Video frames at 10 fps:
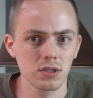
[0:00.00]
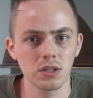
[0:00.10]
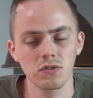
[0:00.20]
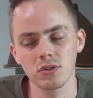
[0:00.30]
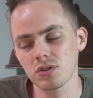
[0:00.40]

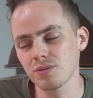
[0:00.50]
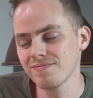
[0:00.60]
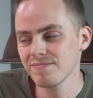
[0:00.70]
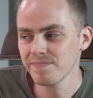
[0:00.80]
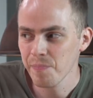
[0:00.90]
etc. So
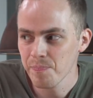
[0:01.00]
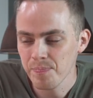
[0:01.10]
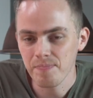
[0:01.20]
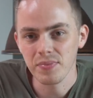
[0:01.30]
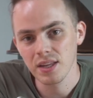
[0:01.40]

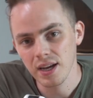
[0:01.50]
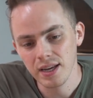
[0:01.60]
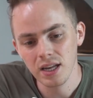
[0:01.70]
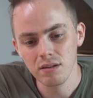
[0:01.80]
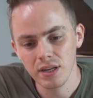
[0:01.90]
I
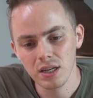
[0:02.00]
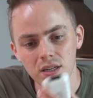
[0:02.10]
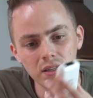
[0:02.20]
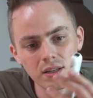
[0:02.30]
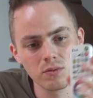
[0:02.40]
kind of
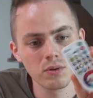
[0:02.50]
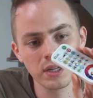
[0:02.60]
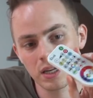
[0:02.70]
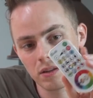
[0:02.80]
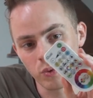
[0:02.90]

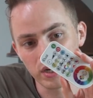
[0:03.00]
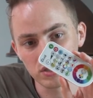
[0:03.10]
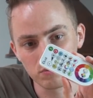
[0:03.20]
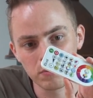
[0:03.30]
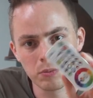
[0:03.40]
get it why
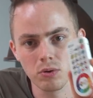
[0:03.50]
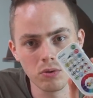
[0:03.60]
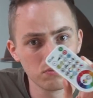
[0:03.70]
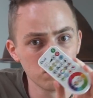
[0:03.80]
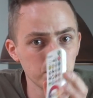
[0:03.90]
some
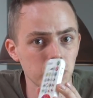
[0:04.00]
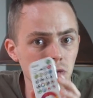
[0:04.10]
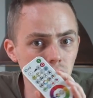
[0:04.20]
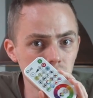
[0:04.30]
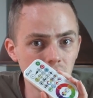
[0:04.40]
people
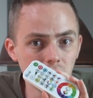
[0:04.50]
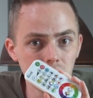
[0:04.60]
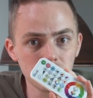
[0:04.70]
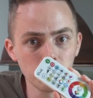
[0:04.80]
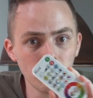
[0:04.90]
prefer to have
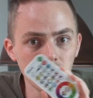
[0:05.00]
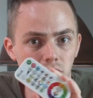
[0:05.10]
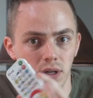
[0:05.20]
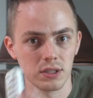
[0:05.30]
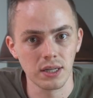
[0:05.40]
a small
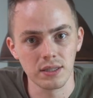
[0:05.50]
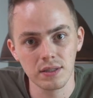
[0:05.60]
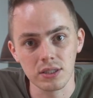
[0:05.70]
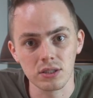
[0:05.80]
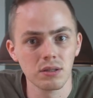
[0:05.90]
device like
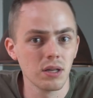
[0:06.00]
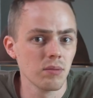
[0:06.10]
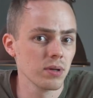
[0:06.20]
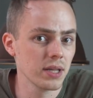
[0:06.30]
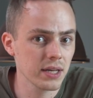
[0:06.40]
this.
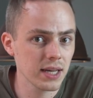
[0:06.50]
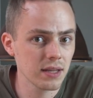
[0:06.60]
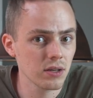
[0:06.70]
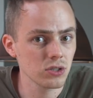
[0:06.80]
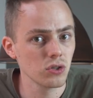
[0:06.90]
But then
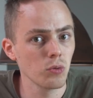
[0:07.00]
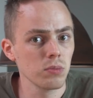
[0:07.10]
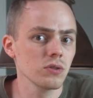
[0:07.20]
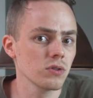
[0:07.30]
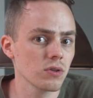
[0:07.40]
again, there's no
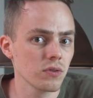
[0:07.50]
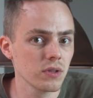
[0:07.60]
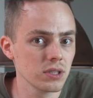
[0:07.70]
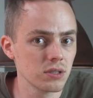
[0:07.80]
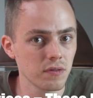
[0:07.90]
Bluetooth on
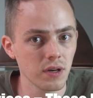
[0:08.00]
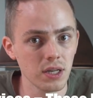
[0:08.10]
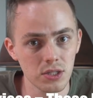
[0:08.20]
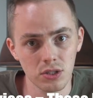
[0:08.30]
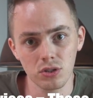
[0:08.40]
these
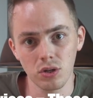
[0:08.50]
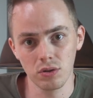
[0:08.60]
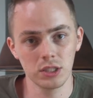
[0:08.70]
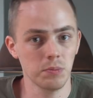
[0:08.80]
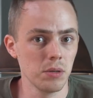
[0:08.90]
devices, so
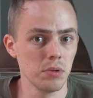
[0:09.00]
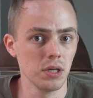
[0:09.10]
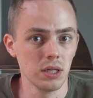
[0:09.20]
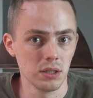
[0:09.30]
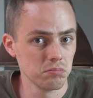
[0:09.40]
that's
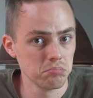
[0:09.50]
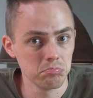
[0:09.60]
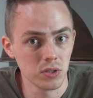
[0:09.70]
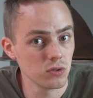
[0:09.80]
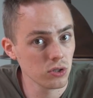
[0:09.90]
maybe in
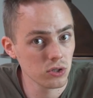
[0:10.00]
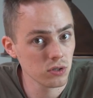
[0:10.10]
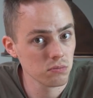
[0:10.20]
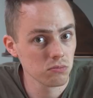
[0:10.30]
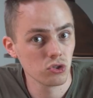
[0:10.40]
the
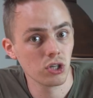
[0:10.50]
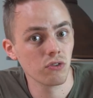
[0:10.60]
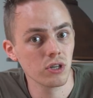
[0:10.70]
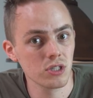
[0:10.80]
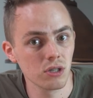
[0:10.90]
3rd
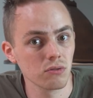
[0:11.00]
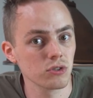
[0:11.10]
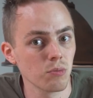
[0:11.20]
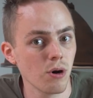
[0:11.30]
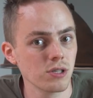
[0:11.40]
generation of
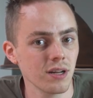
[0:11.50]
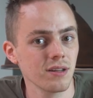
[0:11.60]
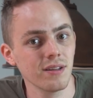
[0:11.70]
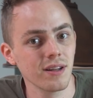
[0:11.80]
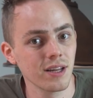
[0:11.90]
smart
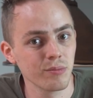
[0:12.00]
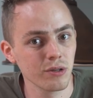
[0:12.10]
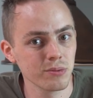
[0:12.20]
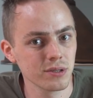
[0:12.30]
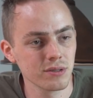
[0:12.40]
LED light
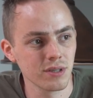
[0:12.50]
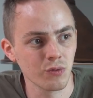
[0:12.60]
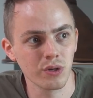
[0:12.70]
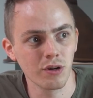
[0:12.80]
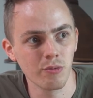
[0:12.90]
bulbs
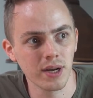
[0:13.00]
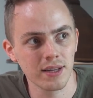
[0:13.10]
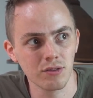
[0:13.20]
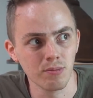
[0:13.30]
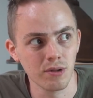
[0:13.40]
that we go
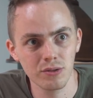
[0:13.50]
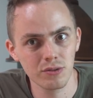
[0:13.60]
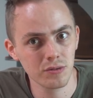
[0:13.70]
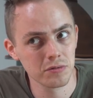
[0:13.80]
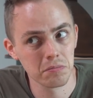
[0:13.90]
back to
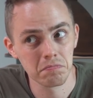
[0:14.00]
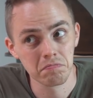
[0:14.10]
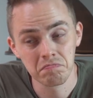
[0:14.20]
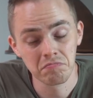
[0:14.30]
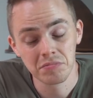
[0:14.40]
Bluetooth.
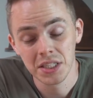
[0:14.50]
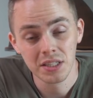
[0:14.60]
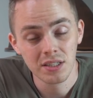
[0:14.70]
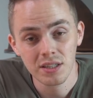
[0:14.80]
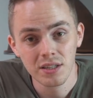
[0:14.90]
Secondly,
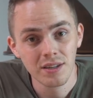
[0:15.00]
according